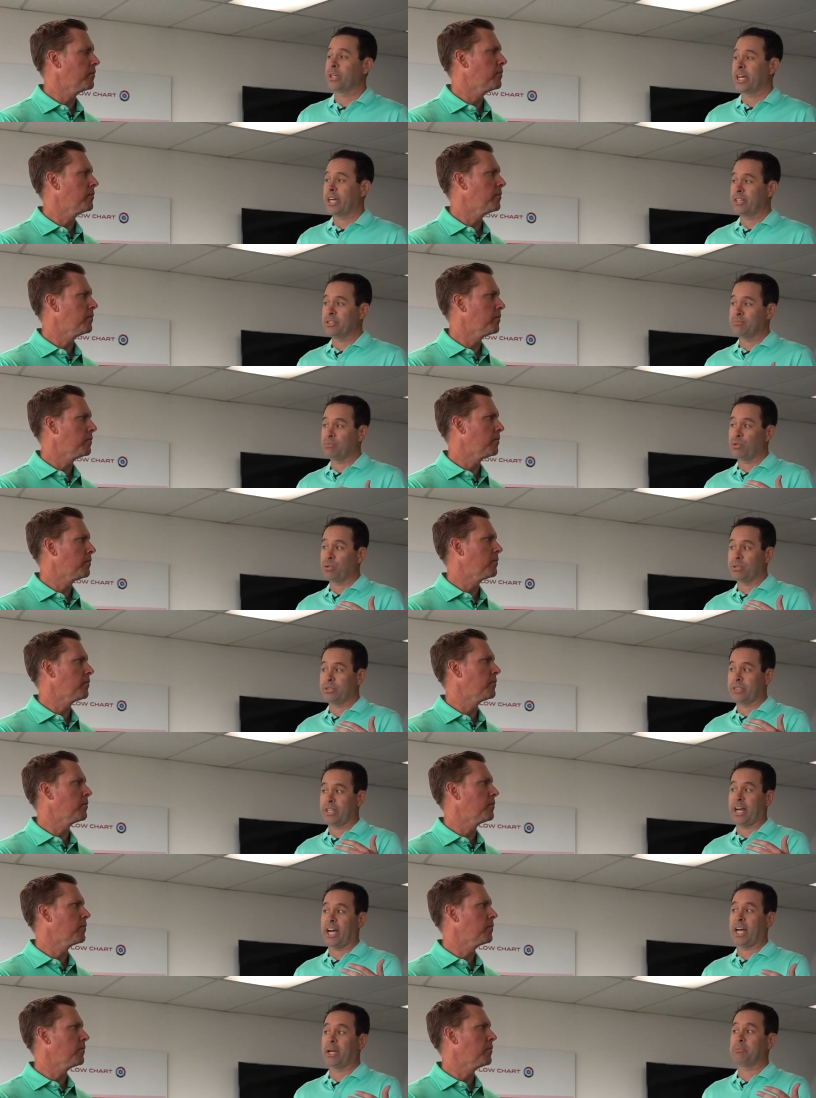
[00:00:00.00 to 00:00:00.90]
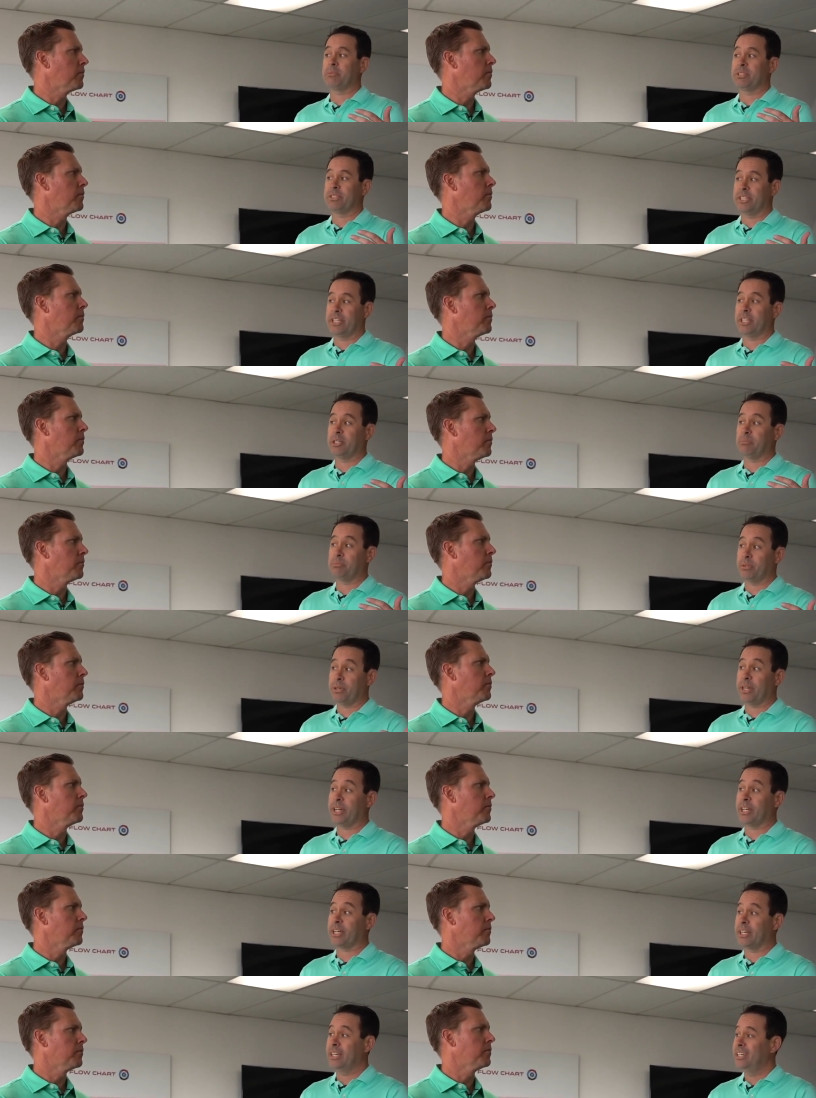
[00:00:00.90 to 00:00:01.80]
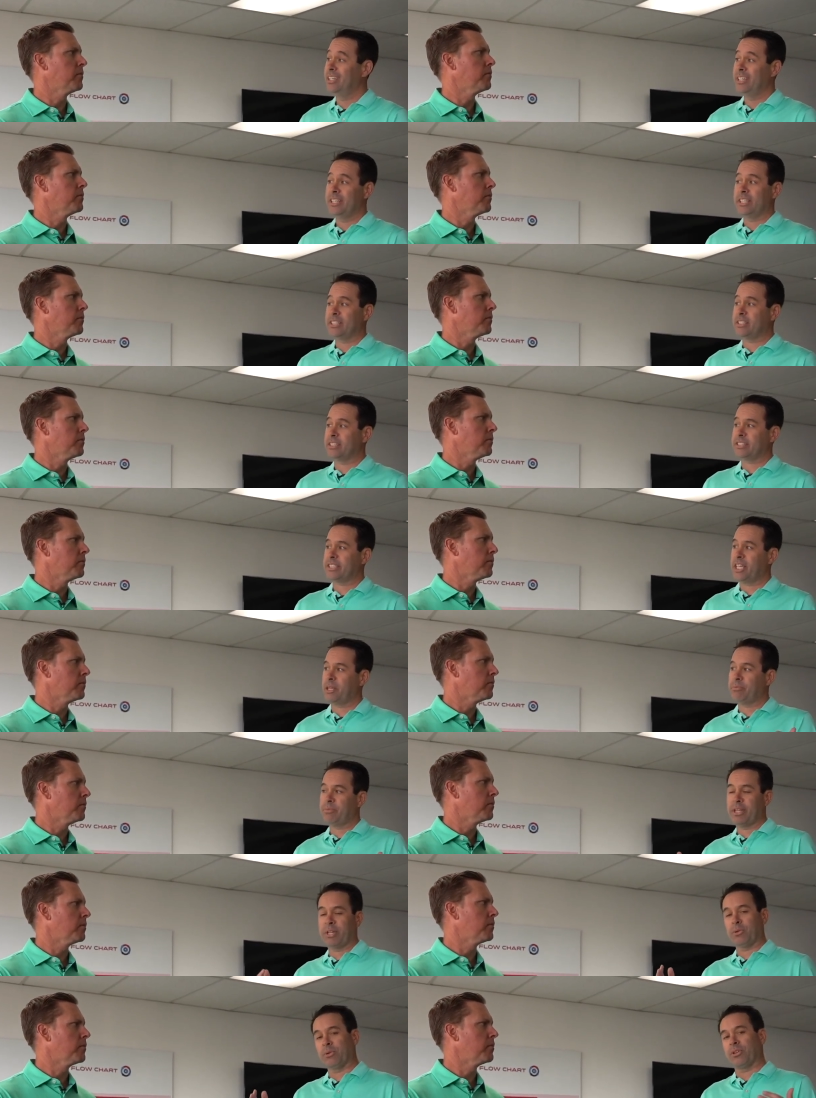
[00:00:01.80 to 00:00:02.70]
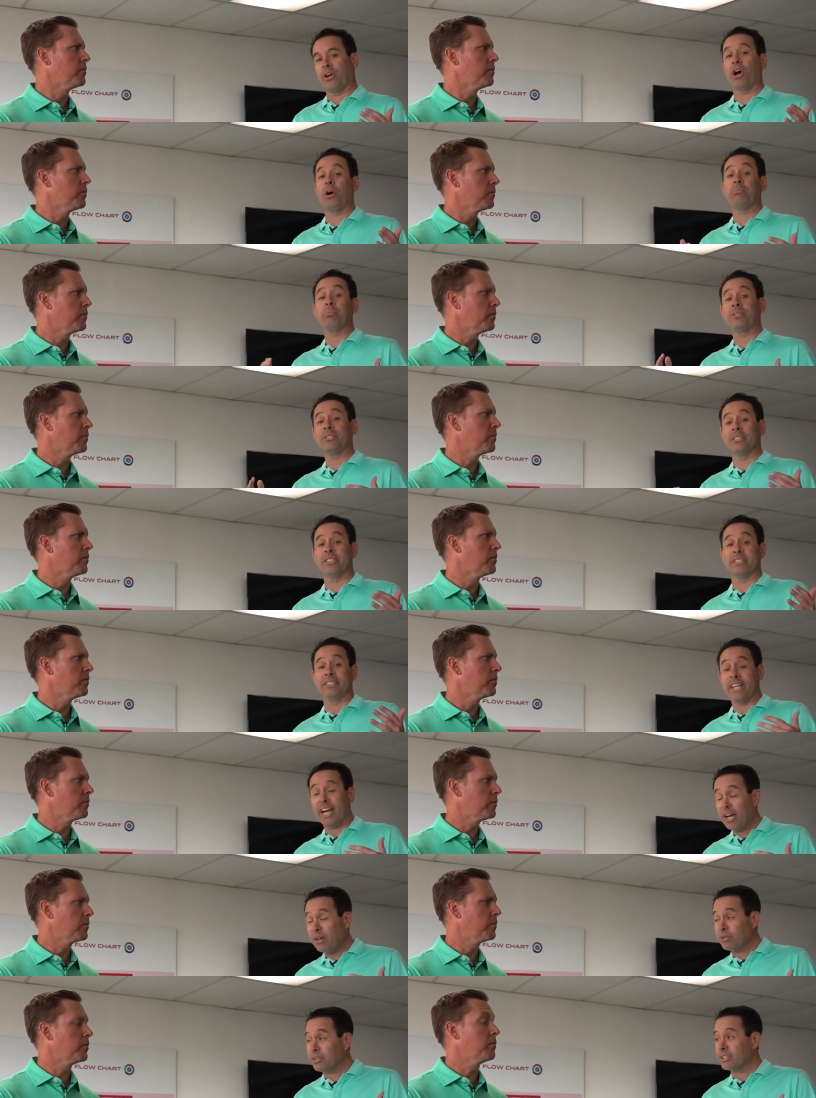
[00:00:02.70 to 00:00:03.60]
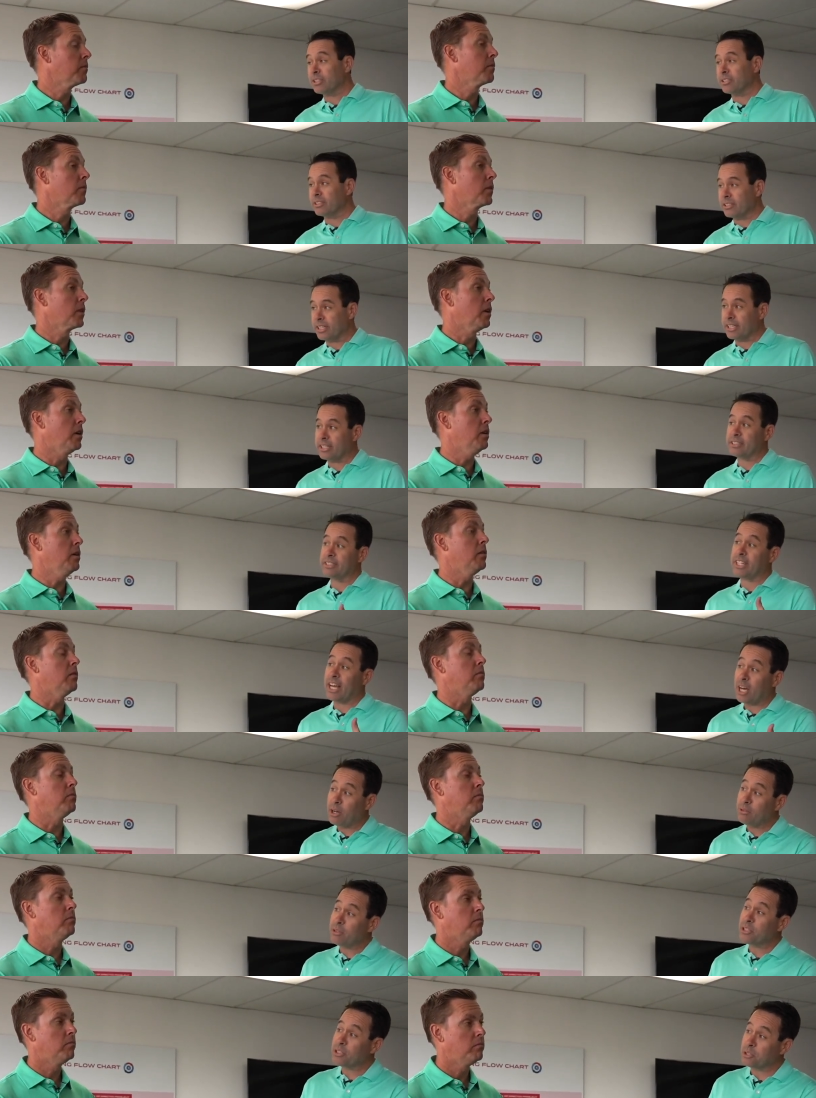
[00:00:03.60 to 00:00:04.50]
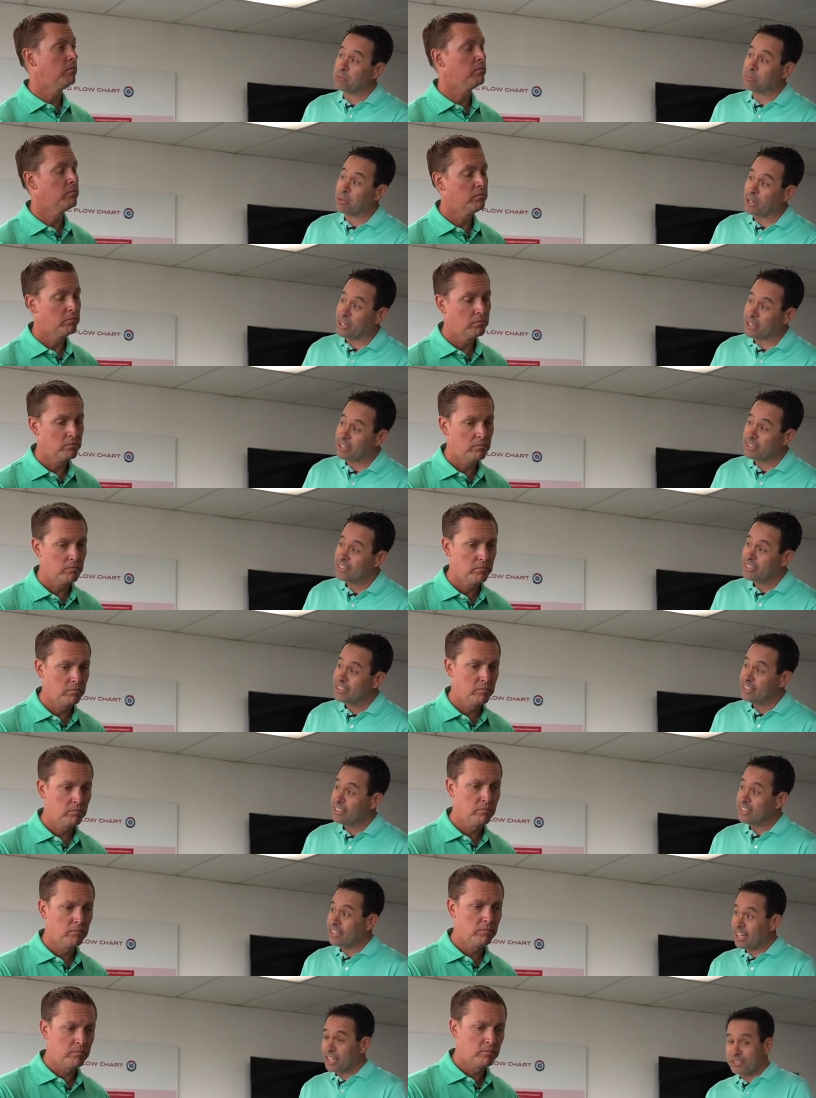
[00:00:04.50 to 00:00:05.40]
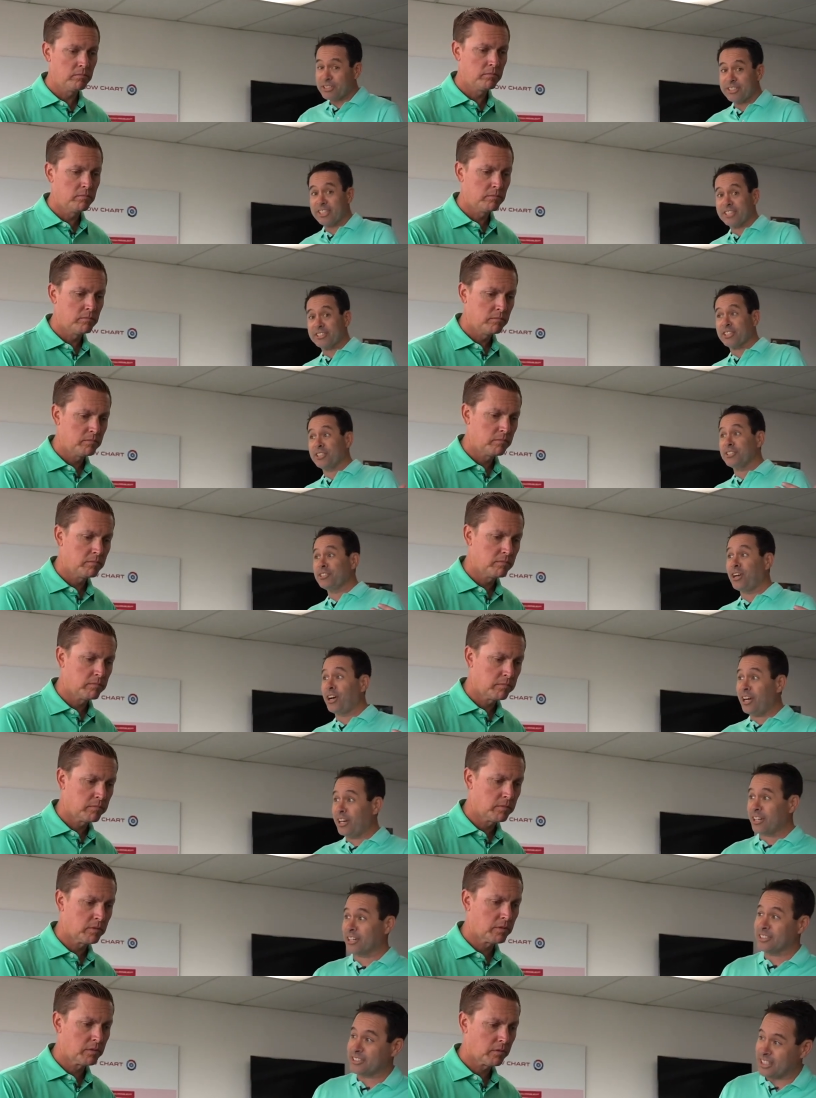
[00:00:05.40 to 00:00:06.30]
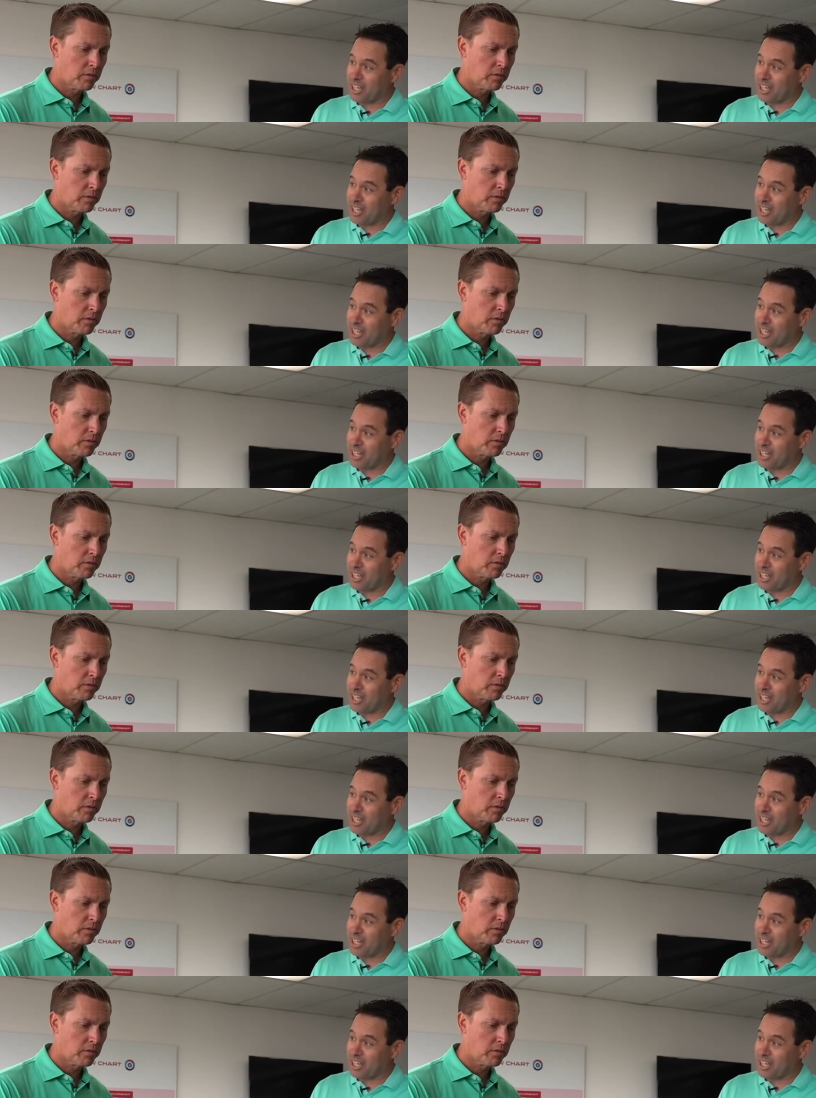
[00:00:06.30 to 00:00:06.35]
Speaker 1: it has more time to take break. It's the same thing with uphill and downhill. On a downhill putt, it actually takes a longer